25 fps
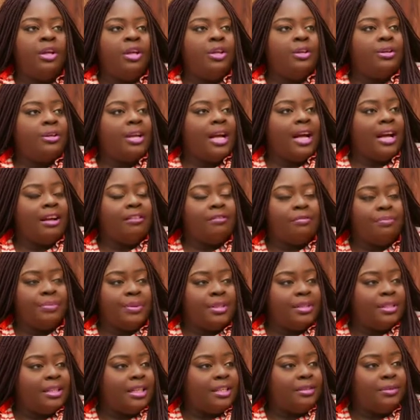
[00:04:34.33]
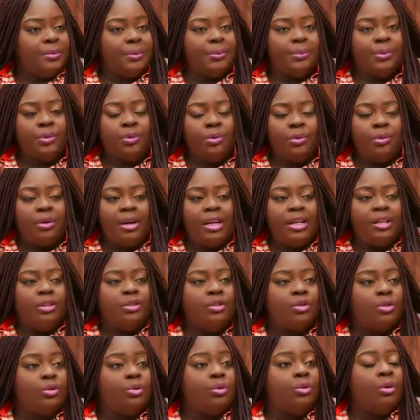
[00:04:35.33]
You have business people who are
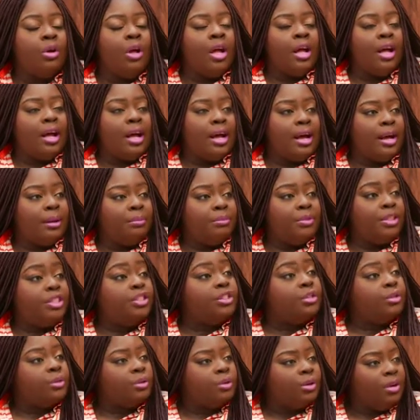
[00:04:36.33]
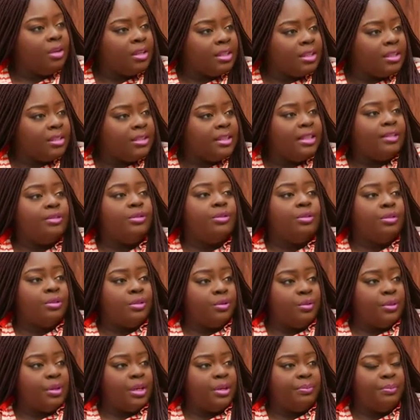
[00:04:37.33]
into um, digital courses that is
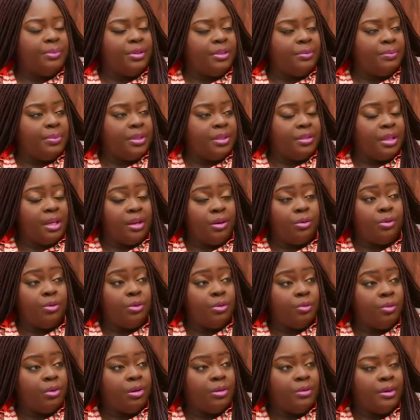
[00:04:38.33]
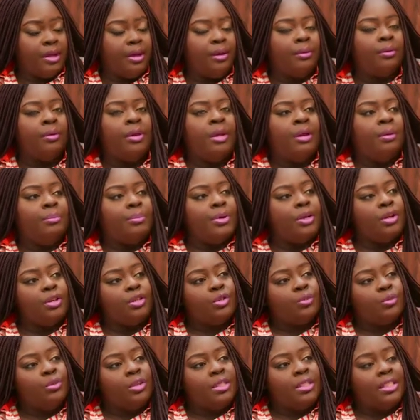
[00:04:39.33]
doing a, a good one now. Because
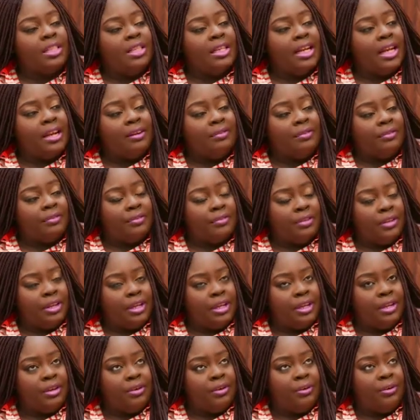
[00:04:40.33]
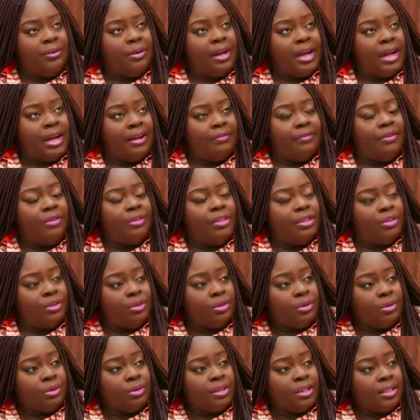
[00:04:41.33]
one thing I've you know I've
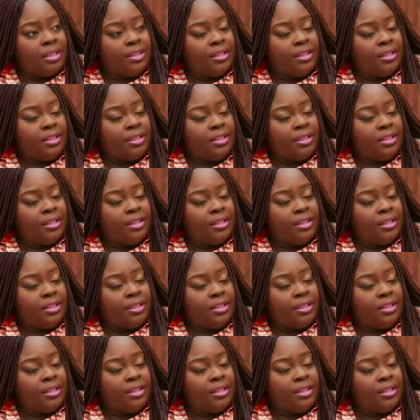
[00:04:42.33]
understood is